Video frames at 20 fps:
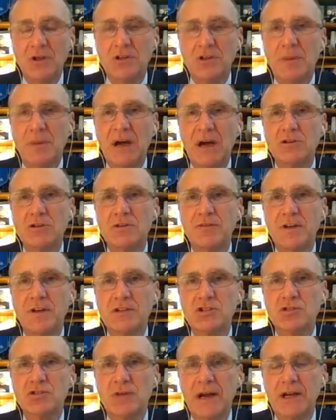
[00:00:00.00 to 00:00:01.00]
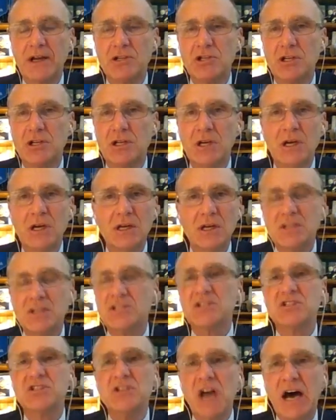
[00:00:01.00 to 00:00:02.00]
biodefense strategy,
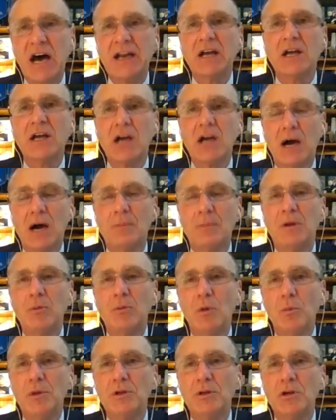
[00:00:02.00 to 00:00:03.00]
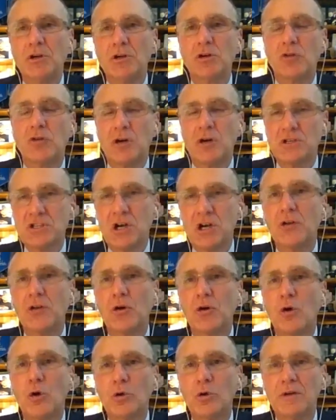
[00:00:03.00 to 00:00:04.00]
this is not uncommon when we look across
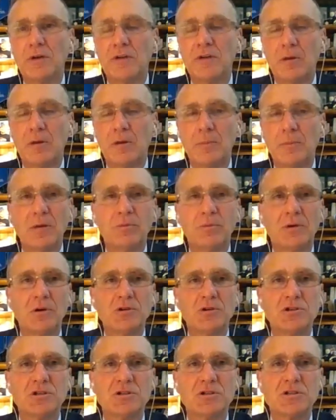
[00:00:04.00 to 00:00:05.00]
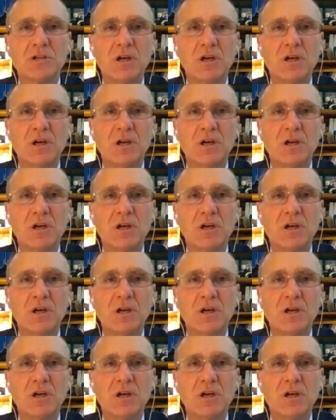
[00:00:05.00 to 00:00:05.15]
other whole of government approaches.